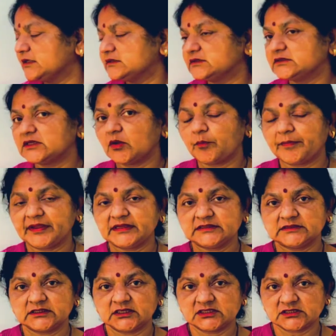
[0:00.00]
are
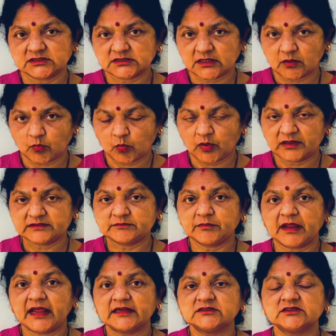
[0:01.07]
meaningless without
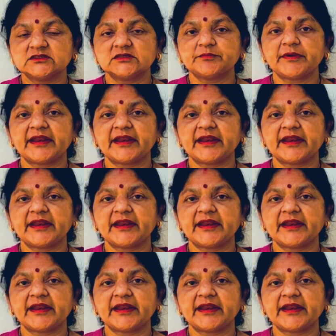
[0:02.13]
the sweet